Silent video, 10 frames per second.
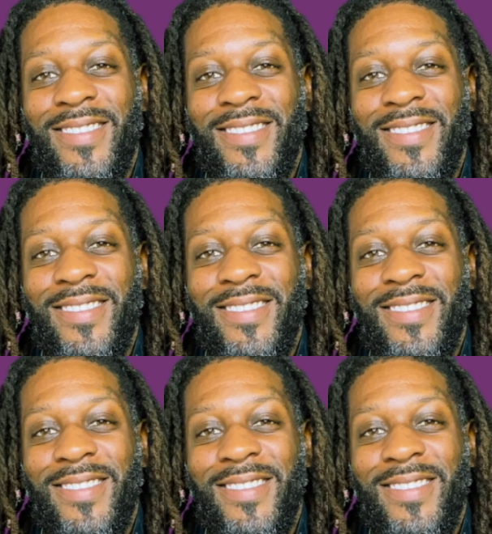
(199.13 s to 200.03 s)

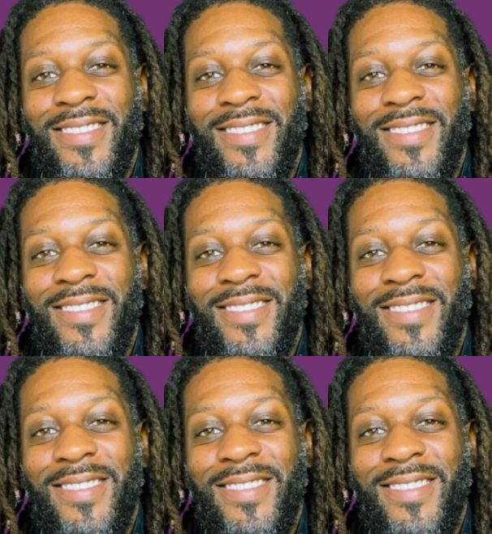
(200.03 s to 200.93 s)

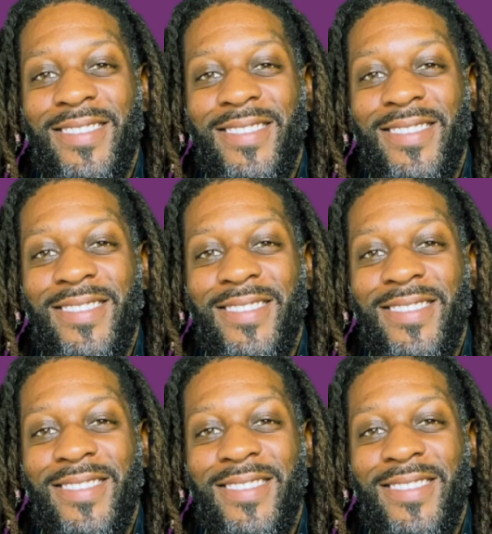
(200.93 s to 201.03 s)
Nobody speaks.